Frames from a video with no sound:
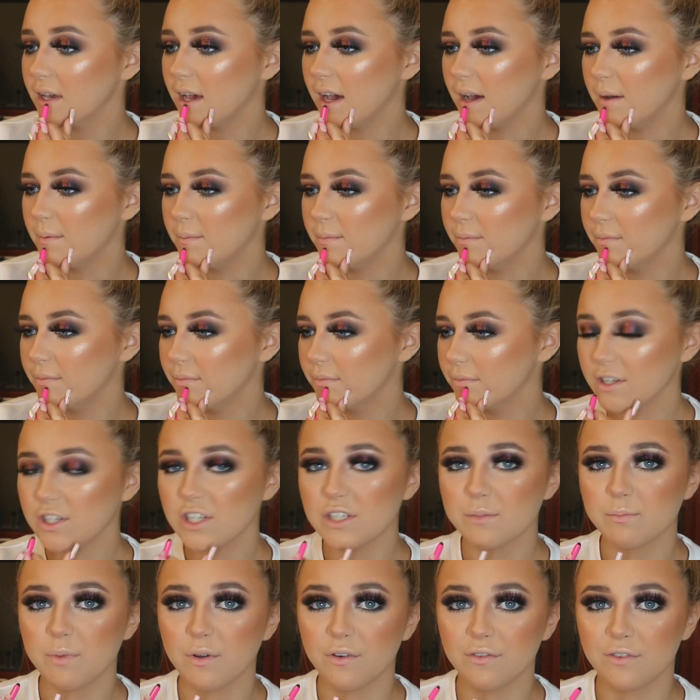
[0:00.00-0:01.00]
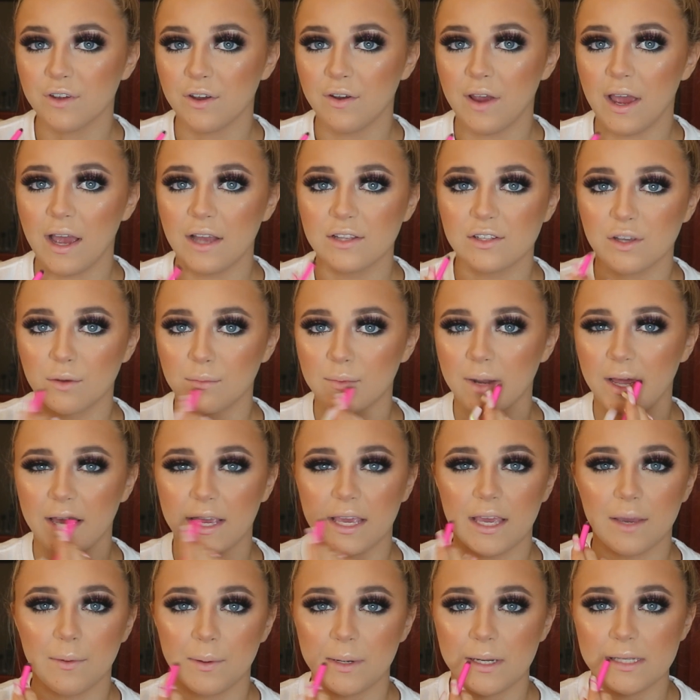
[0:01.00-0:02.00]
I just prefer it. I don't
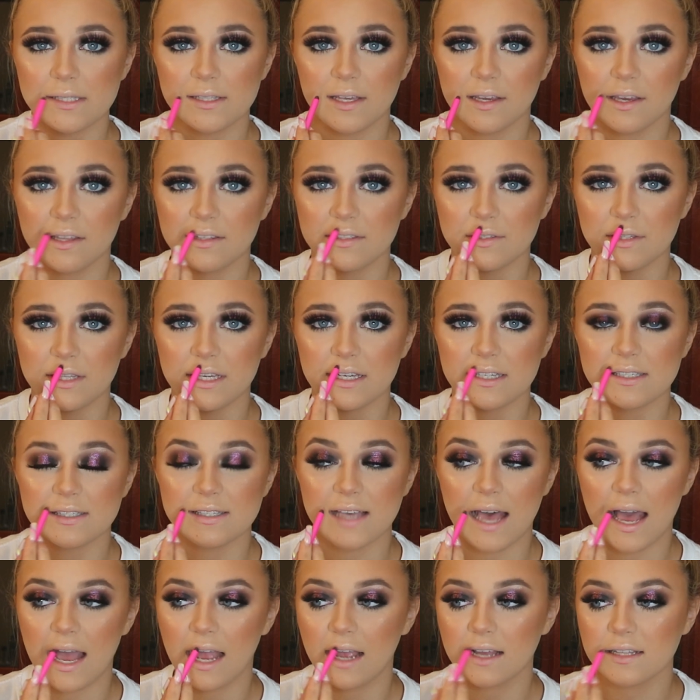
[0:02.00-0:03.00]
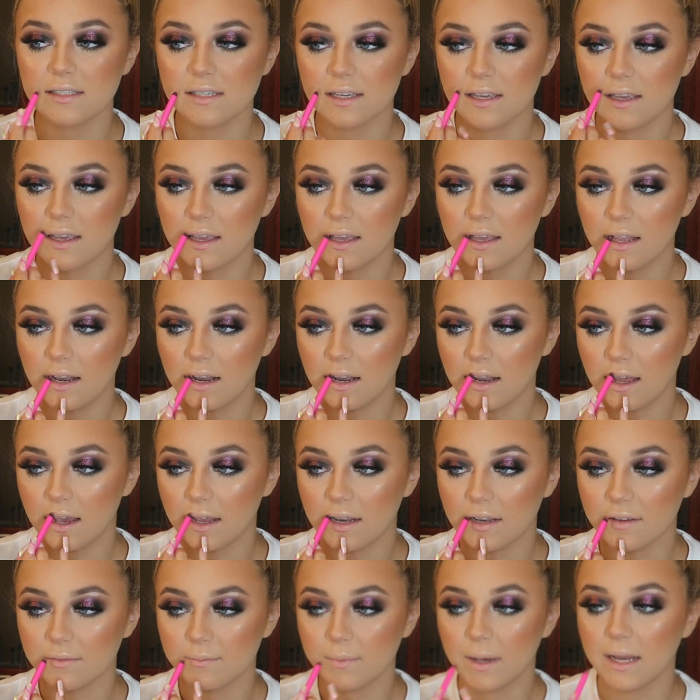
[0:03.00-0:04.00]
like it when it's like to the exact
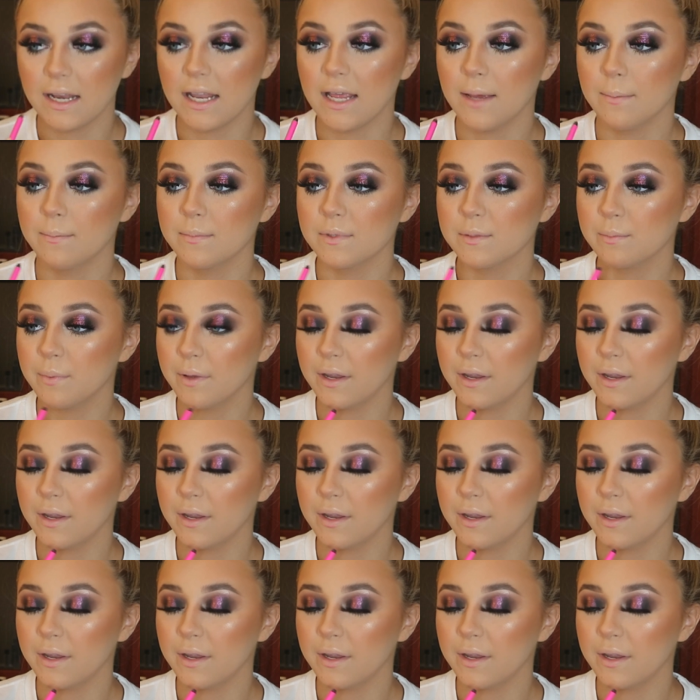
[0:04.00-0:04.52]
line of my lips.